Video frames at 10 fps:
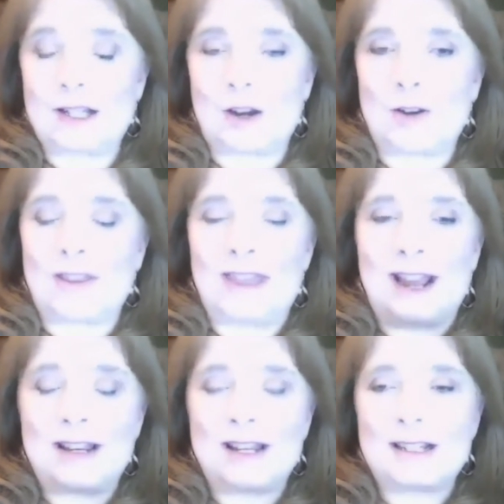So
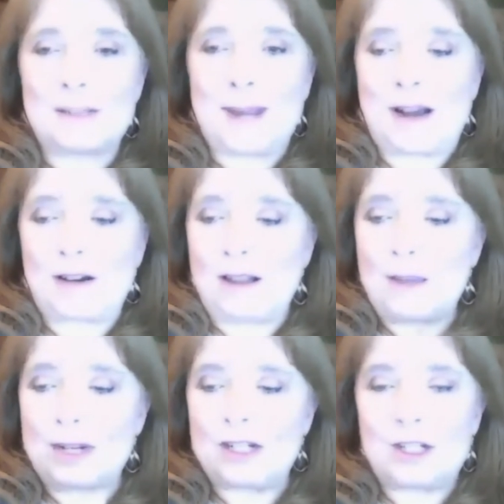that is about all
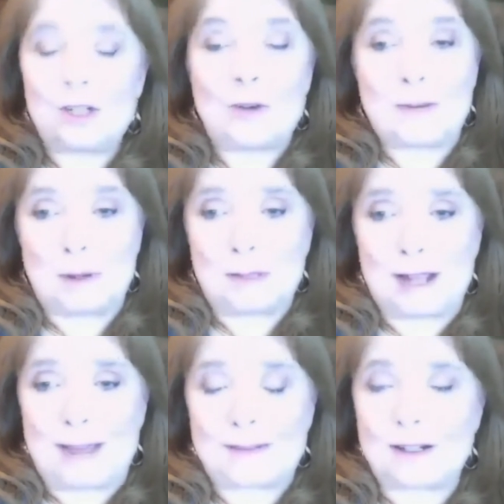I wanted to do on mobile
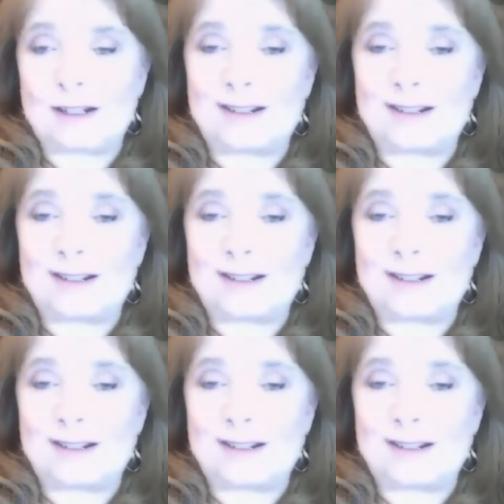apps.